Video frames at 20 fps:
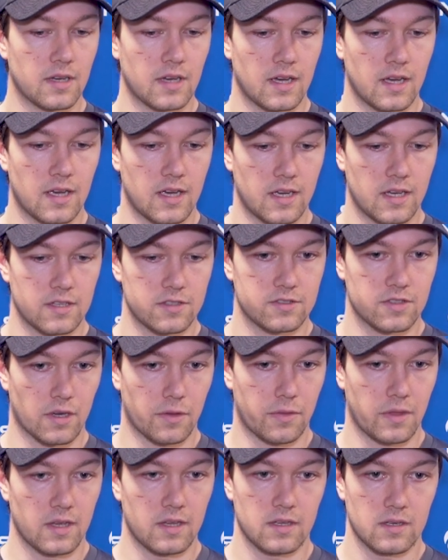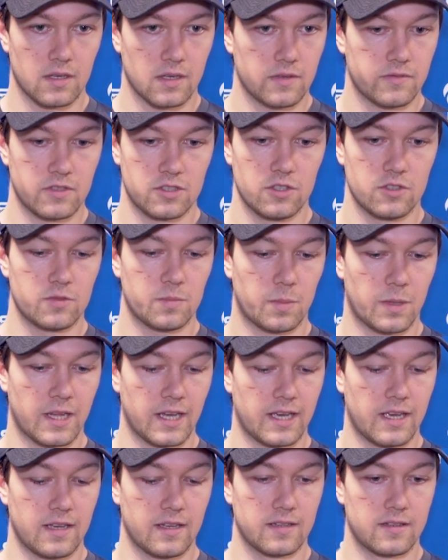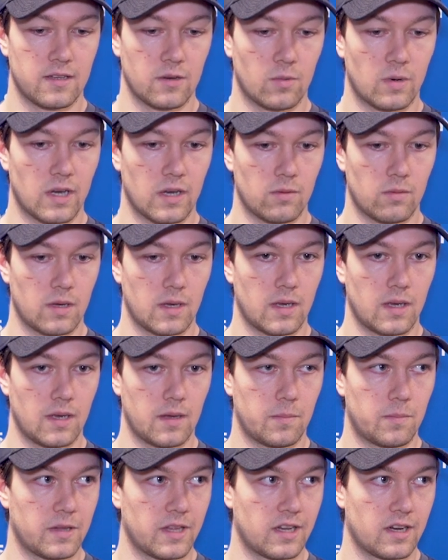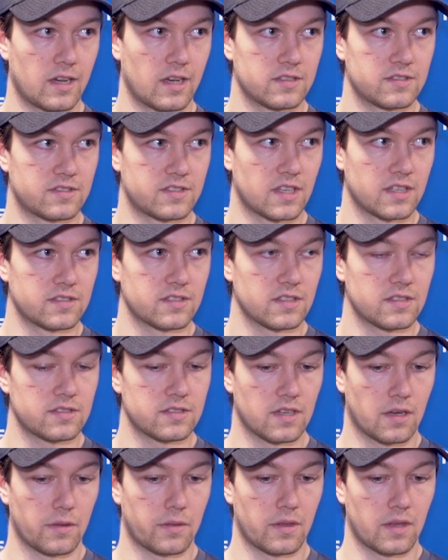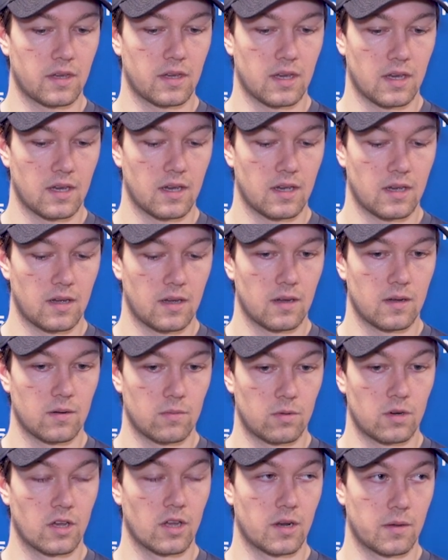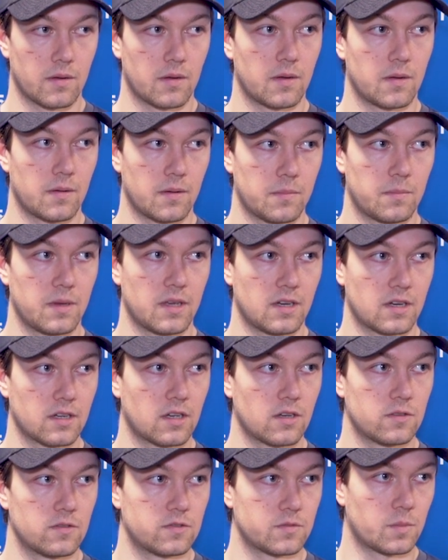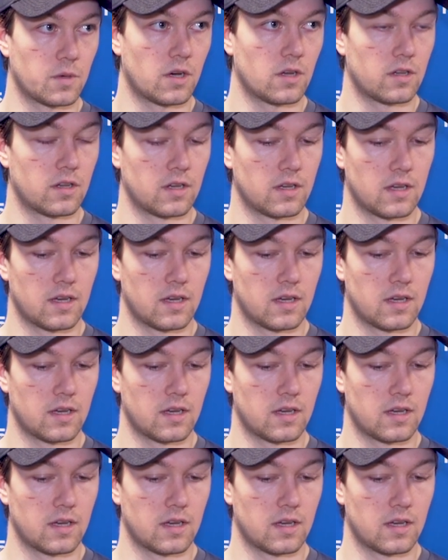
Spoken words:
So I think if we just play the way we played against Texas, I think we're going to be in a good spot.